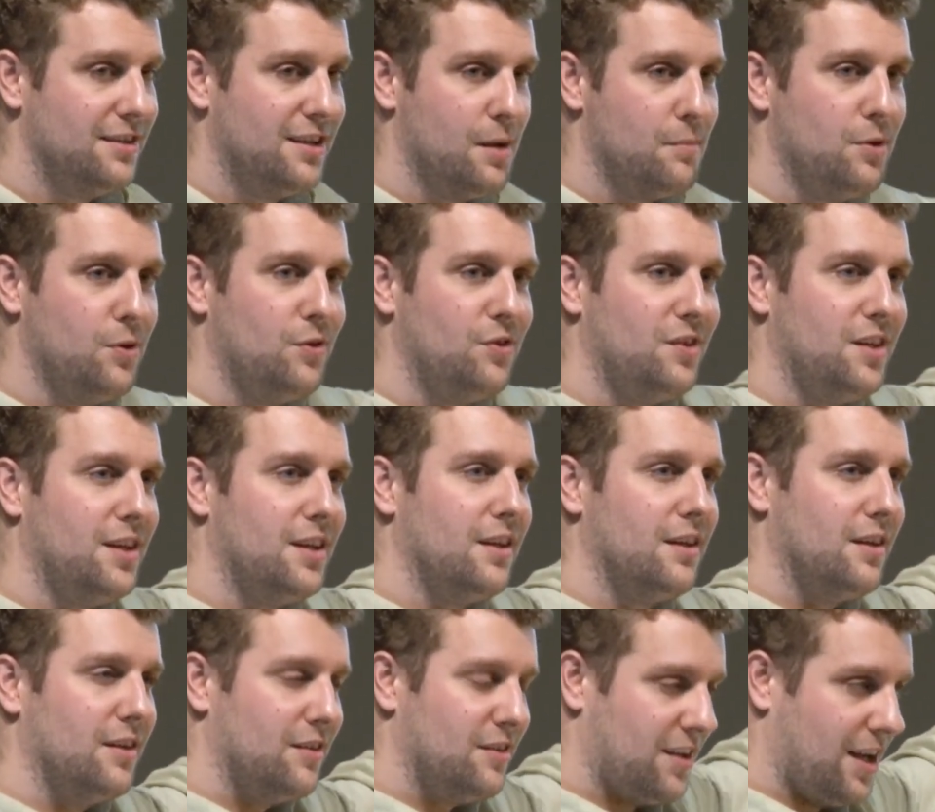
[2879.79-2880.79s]

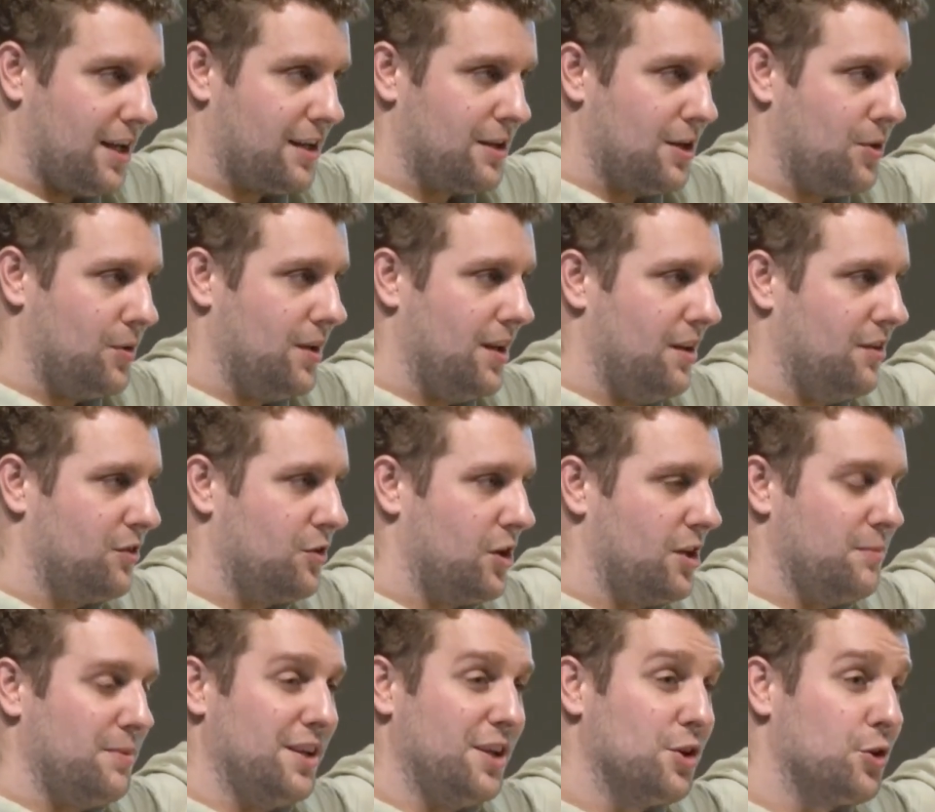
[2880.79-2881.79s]
WC Cyclone is
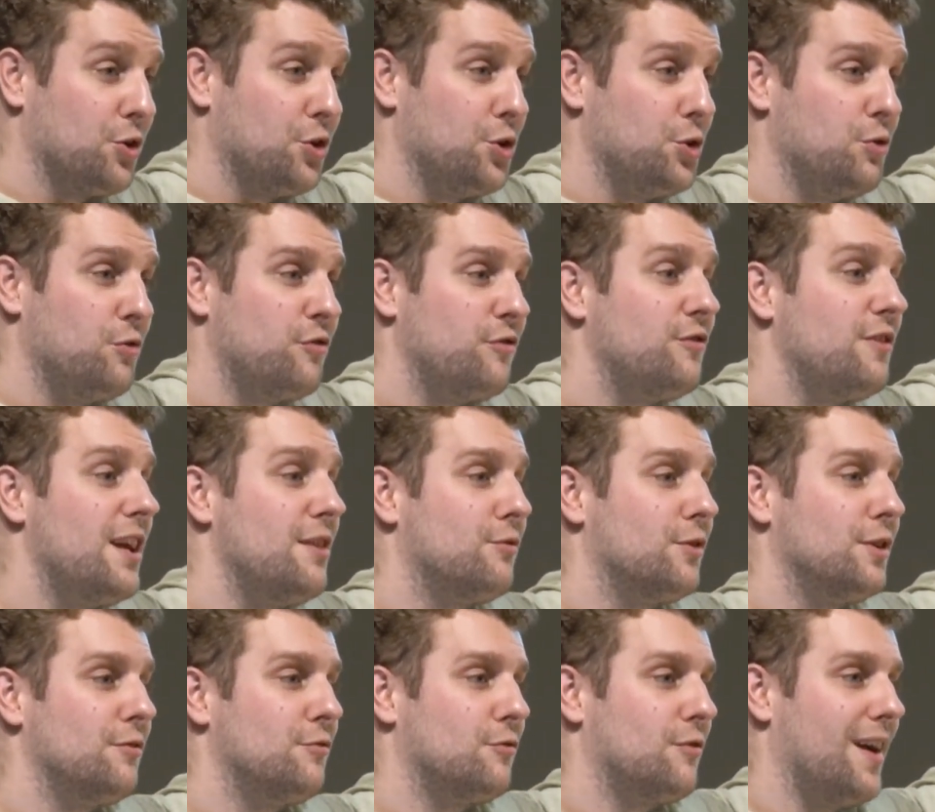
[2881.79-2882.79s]
going to be your new
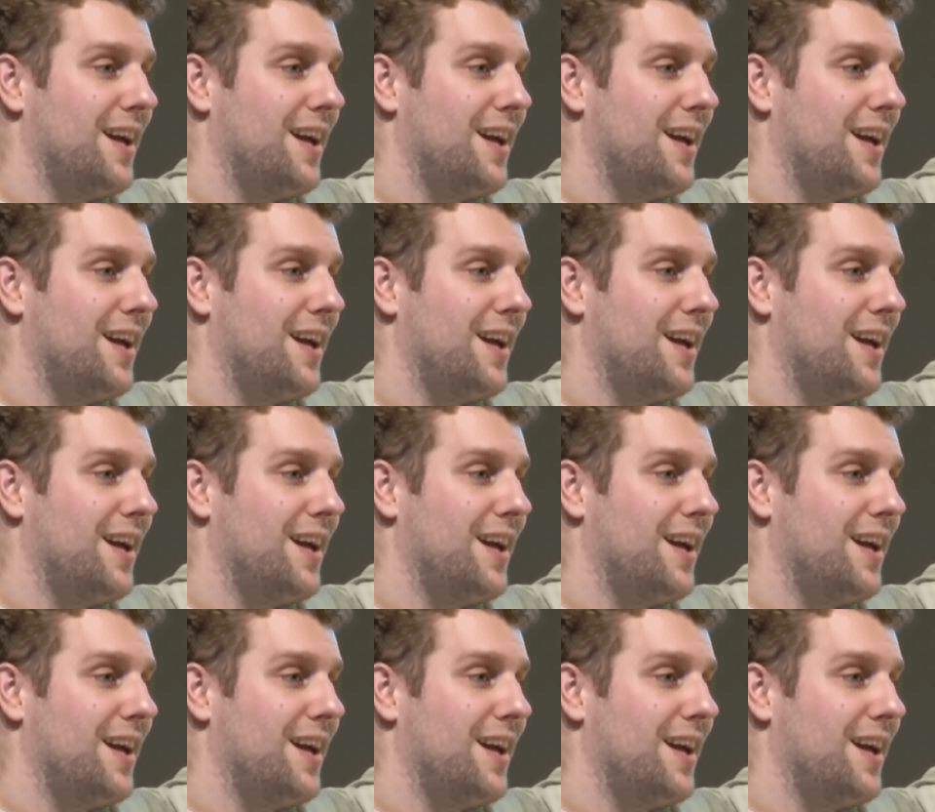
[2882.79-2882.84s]
favorite